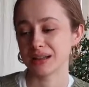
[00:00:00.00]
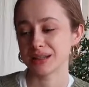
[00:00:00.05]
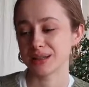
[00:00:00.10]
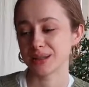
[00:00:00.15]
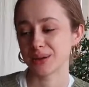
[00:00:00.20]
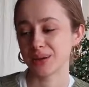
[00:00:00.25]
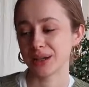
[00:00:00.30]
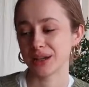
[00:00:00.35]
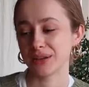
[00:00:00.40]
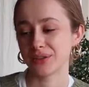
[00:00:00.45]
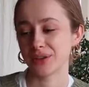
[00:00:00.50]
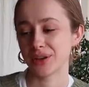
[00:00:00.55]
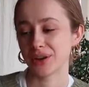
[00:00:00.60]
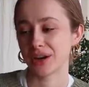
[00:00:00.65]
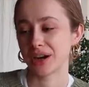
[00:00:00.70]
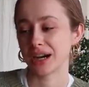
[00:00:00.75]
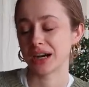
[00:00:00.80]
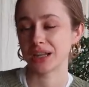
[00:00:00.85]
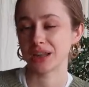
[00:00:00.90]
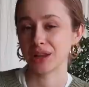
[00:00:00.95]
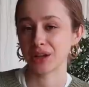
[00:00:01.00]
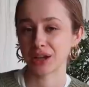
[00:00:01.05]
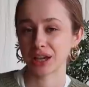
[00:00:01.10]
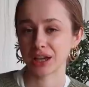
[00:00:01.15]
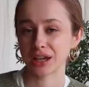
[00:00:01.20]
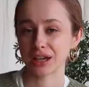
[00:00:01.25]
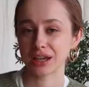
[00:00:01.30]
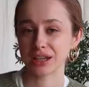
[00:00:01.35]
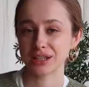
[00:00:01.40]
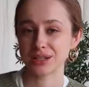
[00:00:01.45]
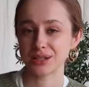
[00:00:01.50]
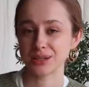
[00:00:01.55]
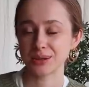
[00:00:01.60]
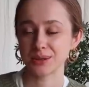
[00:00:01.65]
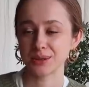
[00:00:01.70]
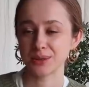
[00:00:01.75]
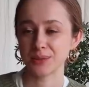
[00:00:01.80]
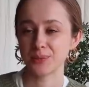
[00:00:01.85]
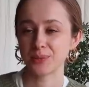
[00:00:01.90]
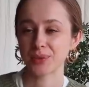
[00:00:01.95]
so if you're looking
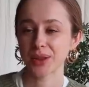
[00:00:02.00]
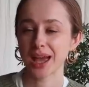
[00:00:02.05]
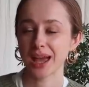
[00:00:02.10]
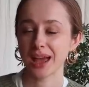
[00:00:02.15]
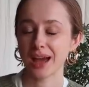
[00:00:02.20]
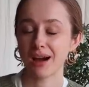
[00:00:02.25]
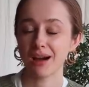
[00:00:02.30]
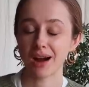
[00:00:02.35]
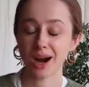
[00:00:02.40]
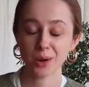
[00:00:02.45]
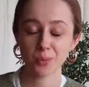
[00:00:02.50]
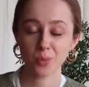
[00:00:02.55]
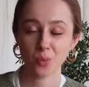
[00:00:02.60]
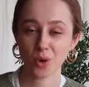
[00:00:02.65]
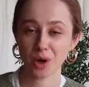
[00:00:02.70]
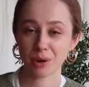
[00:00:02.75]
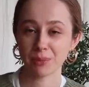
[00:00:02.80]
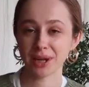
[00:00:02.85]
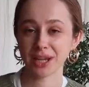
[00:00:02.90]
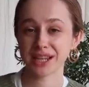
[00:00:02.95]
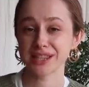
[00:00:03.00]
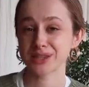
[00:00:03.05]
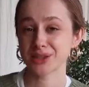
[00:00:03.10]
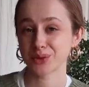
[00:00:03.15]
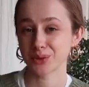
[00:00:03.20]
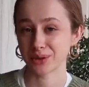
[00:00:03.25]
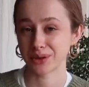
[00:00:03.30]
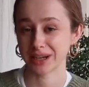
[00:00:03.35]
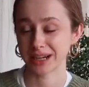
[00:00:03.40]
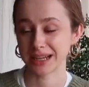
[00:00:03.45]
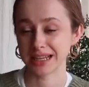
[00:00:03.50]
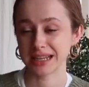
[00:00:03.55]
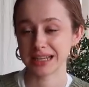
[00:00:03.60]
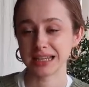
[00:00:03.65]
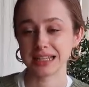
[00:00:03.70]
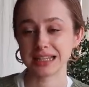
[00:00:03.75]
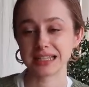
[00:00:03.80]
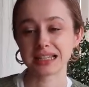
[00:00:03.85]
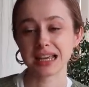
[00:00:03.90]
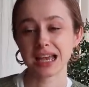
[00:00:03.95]
to heartwarming
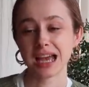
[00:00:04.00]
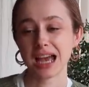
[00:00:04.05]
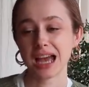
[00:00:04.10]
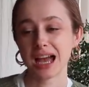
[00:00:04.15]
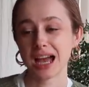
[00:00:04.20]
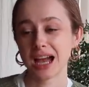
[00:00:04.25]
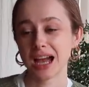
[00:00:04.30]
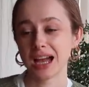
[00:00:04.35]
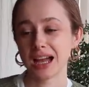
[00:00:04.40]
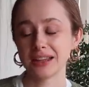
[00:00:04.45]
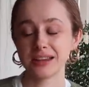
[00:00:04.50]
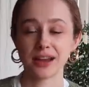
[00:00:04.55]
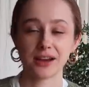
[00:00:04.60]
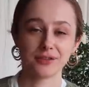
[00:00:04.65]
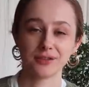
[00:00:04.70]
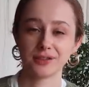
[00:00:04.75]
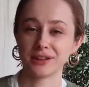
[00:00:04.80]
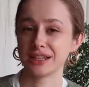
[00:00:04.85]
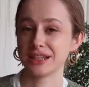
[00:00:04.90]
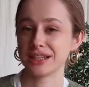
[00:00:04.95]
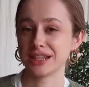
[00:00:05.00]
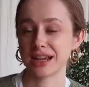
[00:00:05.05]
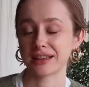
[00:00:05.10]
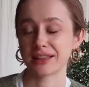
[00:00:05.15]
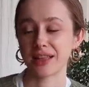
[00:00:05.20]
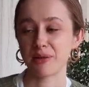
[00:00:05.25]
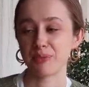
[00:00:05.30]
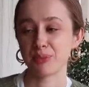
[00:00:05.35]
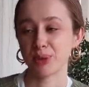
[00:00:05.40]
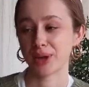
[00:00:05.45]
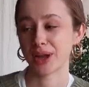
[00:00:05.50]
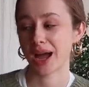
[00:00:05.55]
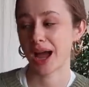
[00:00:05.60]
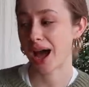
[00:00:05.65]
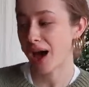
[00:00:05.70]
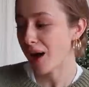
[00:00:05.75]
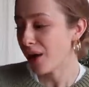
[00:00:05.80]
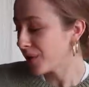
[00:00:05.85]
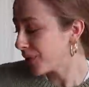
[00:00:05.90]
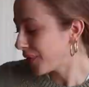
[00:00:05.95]
stories, definitely check that book
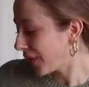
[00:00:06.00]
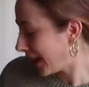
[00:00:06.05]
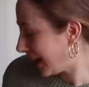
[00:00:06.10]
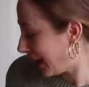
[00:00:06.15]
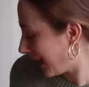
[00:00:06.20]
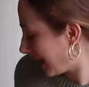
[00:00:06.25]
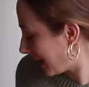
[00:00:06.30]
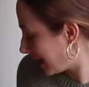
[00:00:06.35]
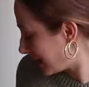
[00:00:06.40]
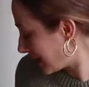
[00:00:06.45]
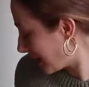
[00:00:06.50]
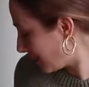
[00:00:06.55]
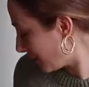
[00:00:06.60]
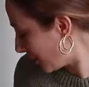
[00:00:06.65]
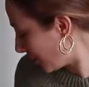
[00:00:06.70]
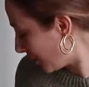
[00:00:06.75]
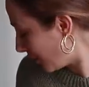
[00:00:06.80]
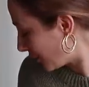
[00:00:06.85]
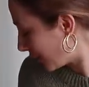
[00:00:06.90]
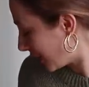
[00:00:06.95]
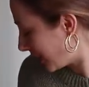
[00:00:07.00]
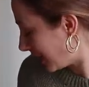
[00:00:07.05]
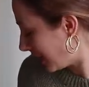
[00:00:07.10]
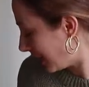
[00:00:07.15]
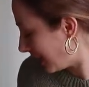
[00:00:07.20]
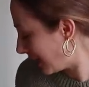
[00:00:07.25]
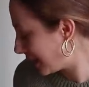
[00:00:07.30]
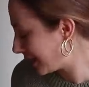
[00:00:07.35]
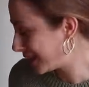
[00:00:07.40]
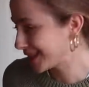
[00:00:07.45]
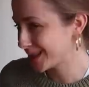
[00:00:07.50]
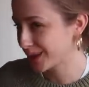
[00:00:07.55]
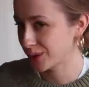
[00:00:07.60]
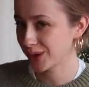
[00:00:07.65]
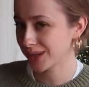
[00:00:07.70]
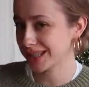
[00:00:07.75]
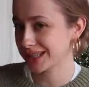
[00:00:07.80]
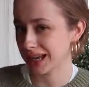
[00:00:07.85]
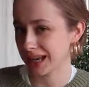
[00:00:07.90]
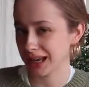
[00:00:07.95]
out. And I'm already so
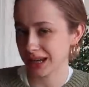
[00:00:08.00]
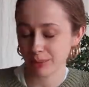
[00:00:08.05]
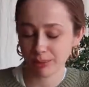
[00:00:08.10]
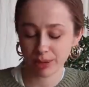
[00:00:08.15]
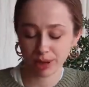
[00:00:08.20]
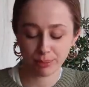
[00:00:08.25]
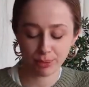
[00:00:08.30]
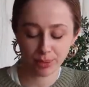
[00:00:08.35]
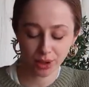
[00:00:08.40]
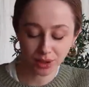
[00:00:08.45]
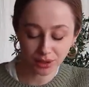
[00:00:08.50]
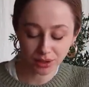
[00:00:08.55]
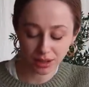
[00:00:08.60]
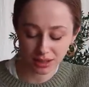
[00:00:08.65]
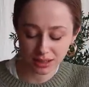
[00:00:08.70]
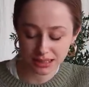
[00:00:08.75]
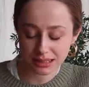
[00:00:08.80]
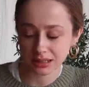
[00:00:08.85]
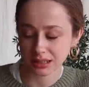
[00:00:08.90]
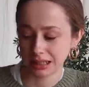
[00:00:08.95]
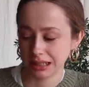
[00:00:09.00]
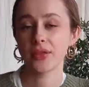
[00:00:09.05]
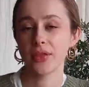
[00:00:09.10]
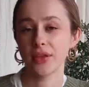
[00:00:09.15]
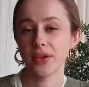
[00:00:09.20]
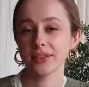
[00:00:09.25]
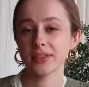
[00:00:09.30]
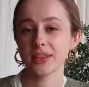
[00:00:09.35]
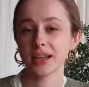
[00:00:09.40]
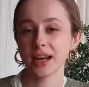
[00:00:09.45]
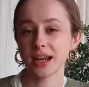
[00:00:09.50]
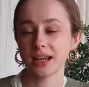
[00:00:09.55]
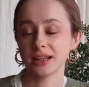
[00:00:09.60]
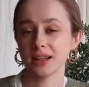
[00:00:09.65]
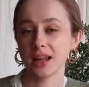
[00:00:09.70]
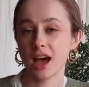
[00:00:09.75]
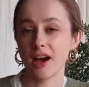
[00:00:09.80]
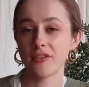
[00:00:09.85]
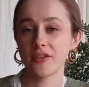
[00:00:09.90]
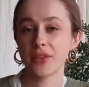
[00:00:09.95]
excited about Paul Auster. The thing that I
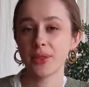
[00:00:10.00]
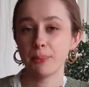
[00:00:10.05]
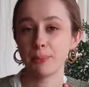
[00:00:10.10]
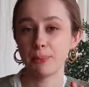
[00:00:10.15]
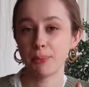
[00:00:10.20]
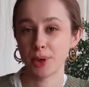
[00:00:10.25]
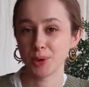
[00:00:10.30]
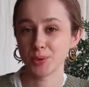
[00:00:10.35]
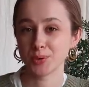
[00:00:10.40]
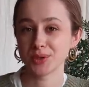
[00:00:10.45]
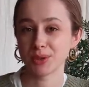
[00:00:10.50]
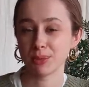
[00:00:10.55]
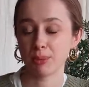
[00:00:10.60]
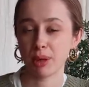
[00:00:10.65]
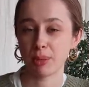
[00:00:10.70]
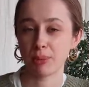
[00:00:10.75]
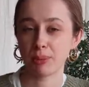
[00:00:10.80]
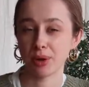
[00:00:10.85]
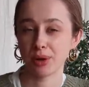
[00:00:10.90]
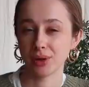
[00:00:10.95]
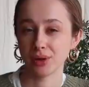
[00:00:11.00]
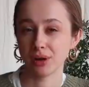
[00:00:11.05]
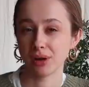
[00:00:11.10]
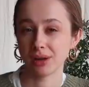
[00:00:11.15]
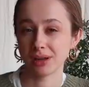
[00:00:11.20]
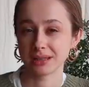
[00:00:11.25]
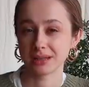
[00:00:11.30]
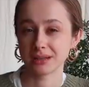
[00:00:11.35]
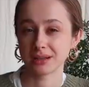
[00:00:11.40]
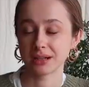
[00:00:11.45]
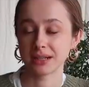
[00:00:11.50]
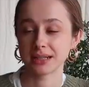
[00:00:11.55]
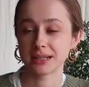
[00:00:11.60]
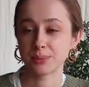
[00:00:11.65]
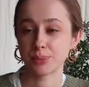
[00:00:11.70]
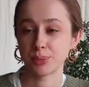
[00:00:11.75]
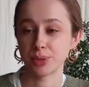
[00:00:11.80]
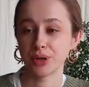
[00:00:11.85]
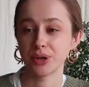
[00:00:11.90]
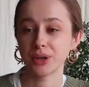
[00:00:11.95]
love the most about Paul Auster's
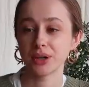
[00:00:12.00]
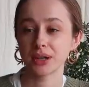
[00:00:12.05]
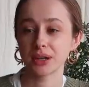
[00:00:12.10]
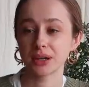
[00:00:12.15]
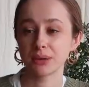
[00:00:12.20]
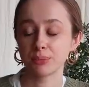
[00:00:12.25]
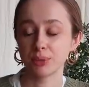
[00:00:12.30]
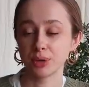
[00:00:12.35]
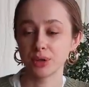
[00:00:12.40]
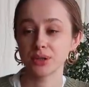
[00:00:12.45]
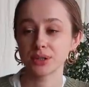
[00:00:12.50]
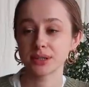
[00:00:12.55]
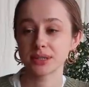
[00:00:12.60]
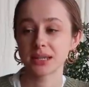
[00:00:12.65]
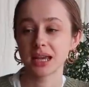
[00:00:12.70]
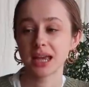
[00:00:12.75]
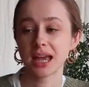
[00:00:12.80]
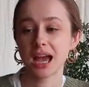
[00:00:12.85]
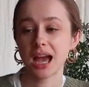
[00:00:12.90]
books